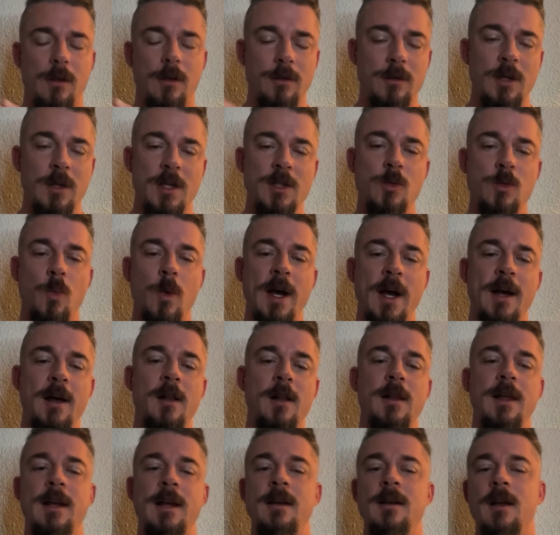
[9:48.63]
does
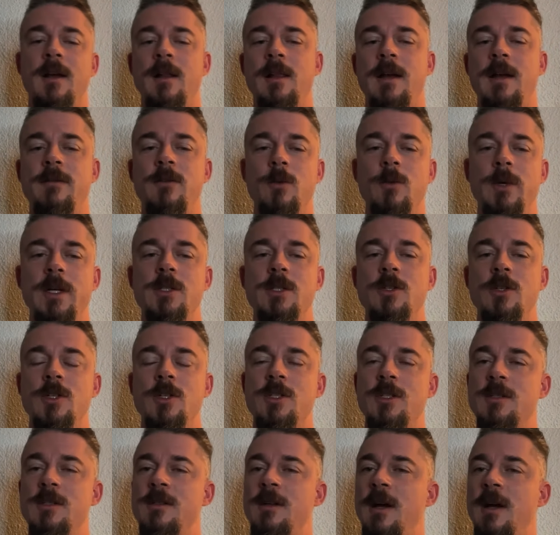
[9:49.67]
well, and a lot of the
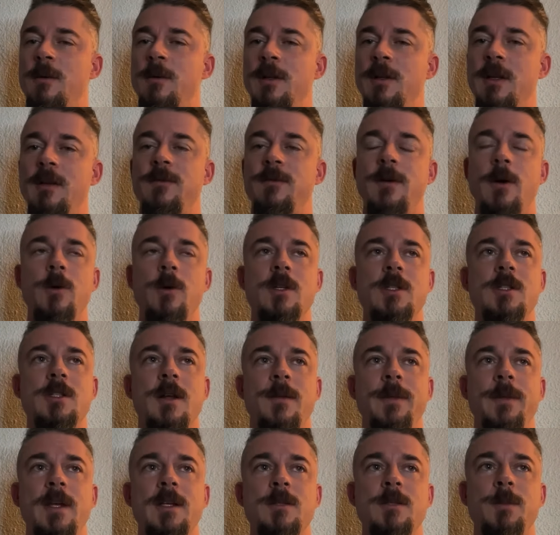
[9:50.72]
research is not really focused
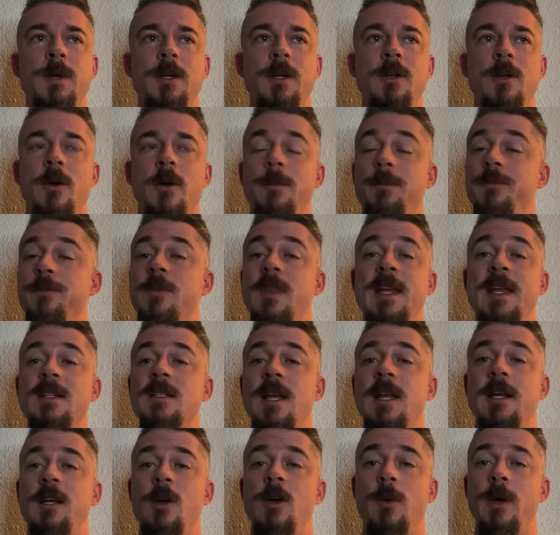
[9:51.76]
on this, but you know, things
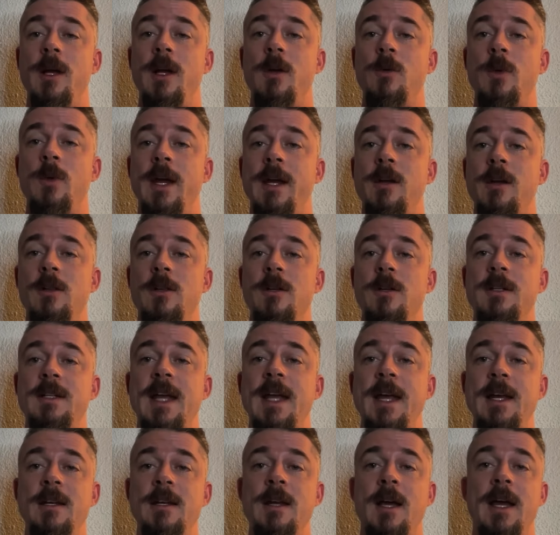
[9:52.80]
like going on regular
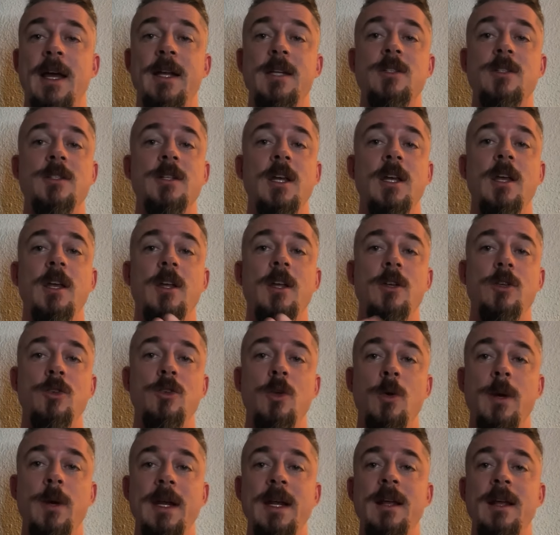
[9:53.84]
date nights,
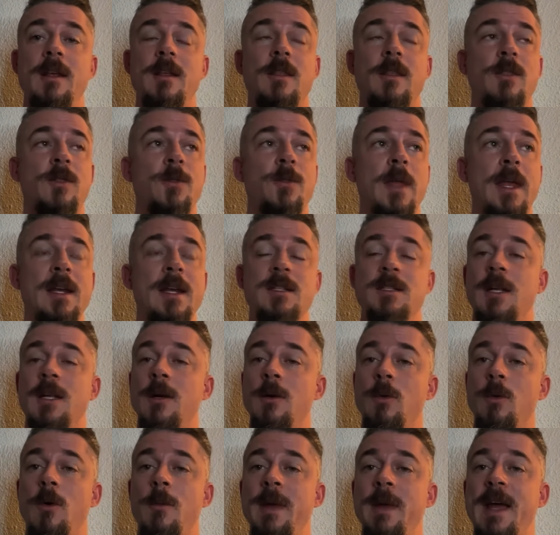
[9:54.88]
doing things that
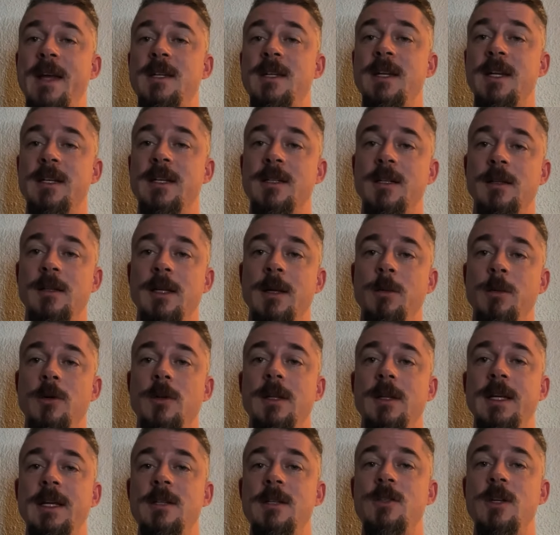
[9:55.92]
are romantic
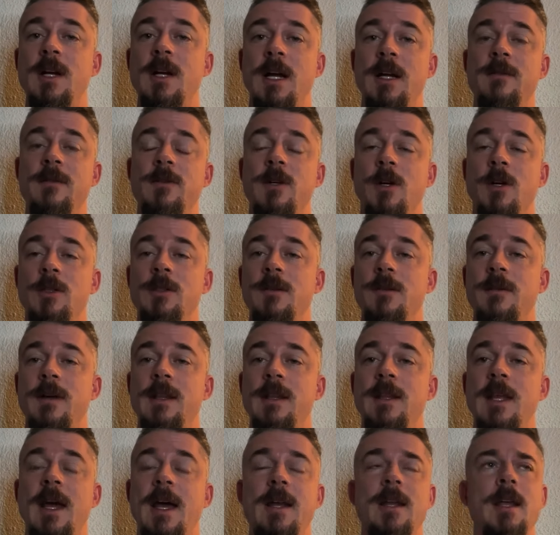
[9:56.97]
deliberately to kind of
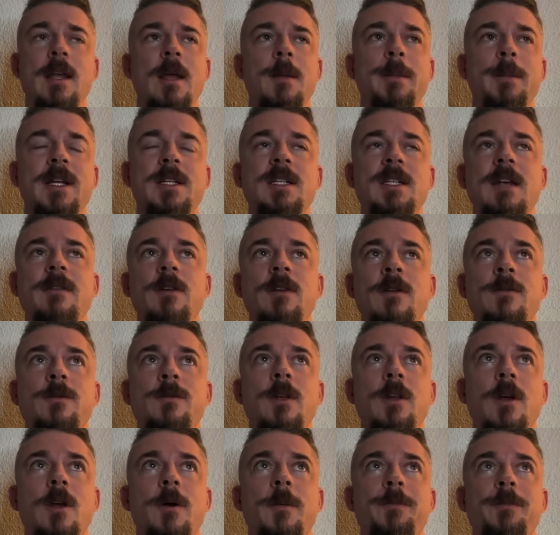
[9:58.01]
cultivate that. Because even if,
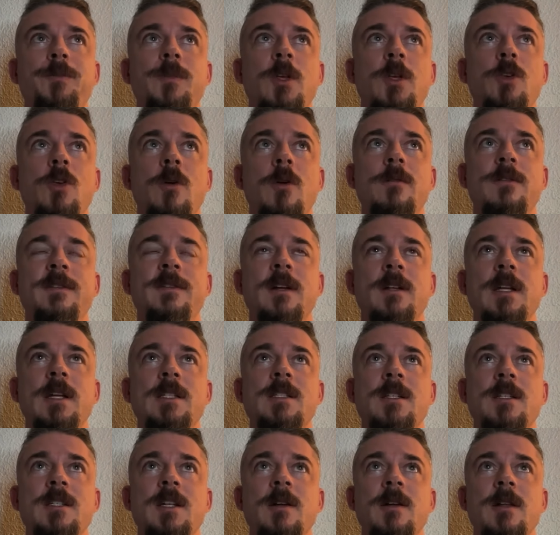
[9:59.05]
you know, you don't feel
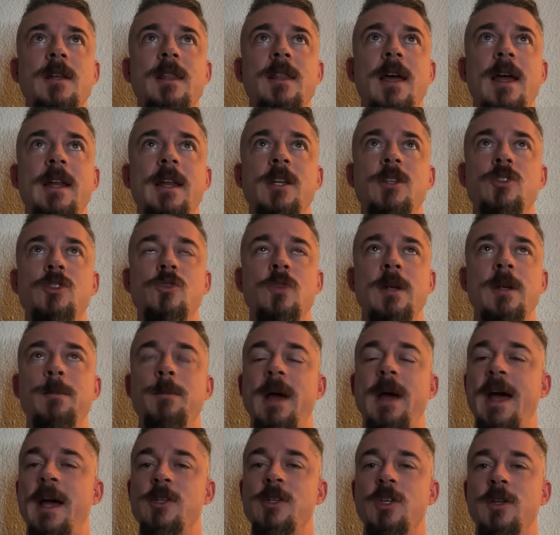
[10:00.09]
necessarily that extreme
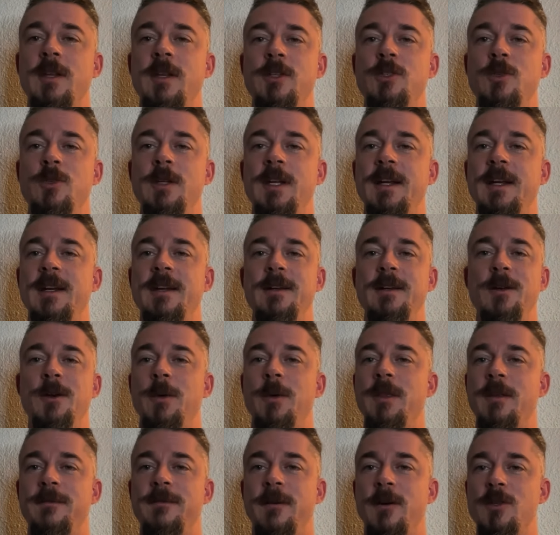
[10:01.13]
passion that you did, you know,
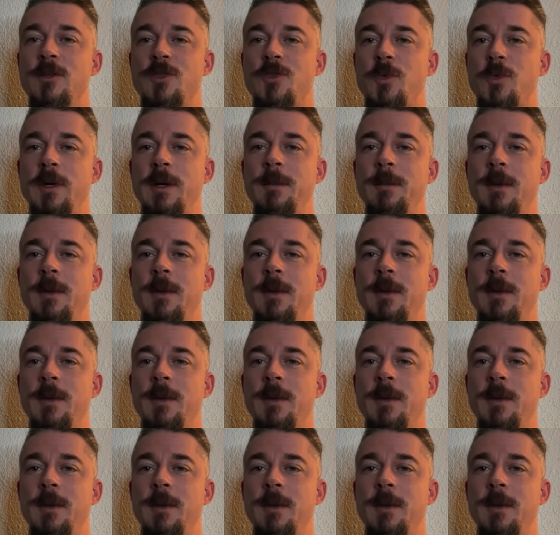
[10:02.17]
in the first 3